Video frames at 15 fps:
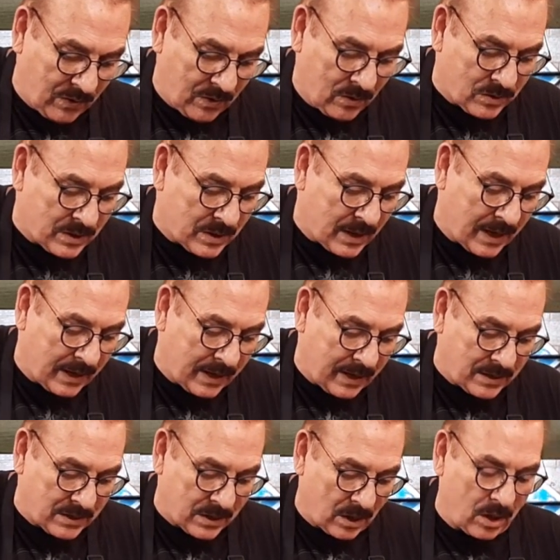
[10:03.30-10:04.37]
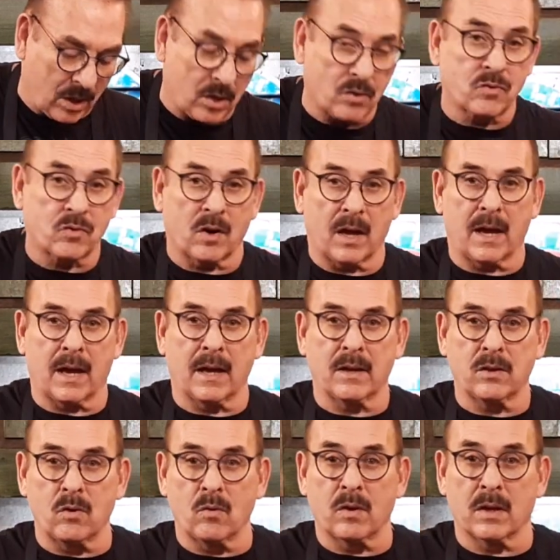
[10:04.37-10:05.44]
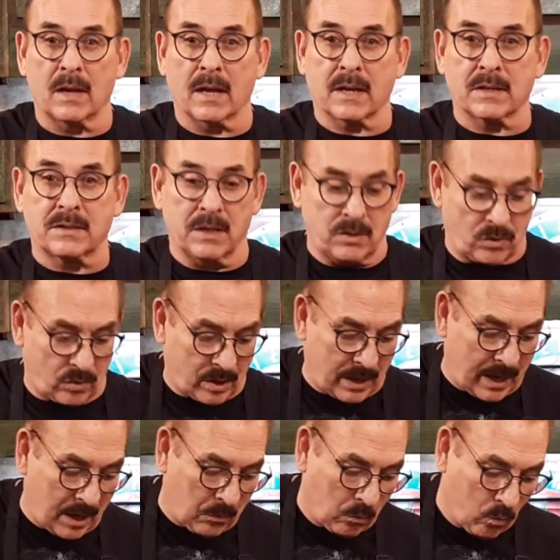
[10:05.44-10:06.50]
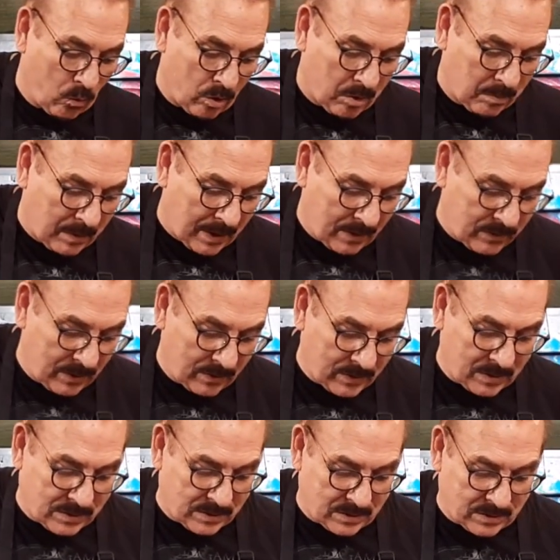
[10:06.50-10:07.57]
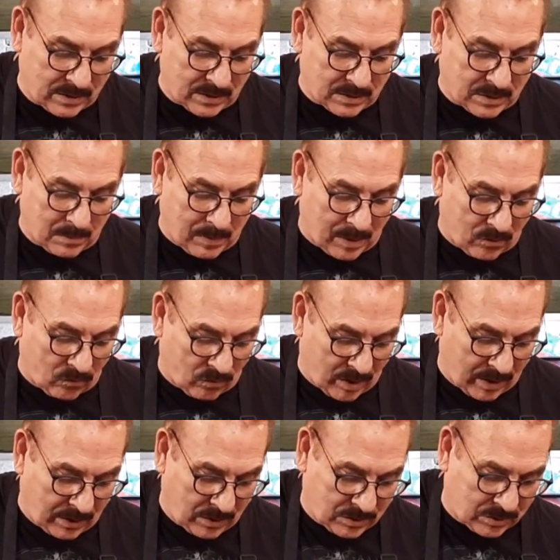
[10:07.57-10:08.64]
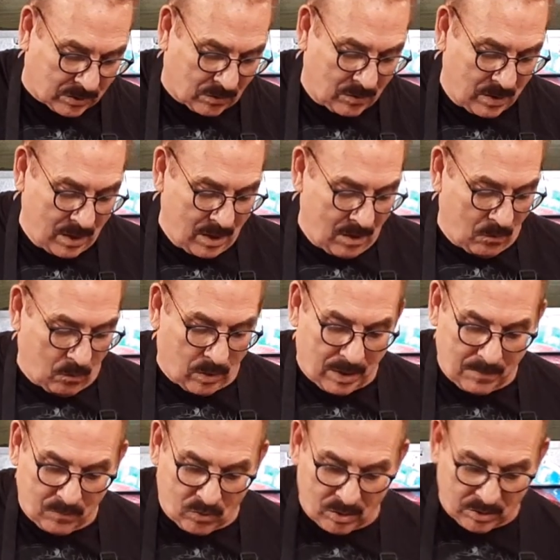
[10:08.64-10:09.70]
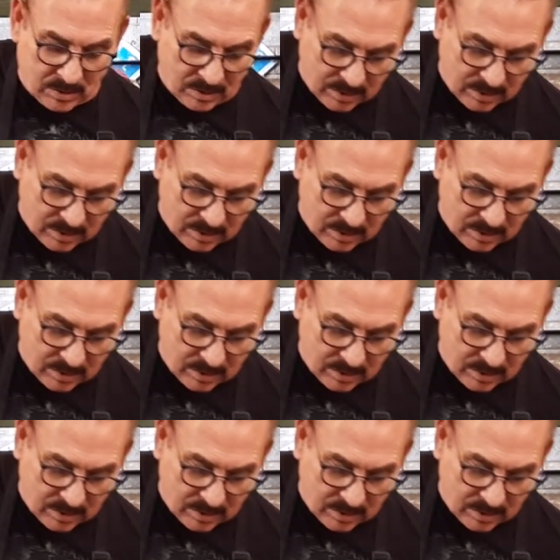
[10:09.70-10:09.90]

feels like it's a little dry, you can, like I said, you can add water, but I think this is just about right. So what I'm going to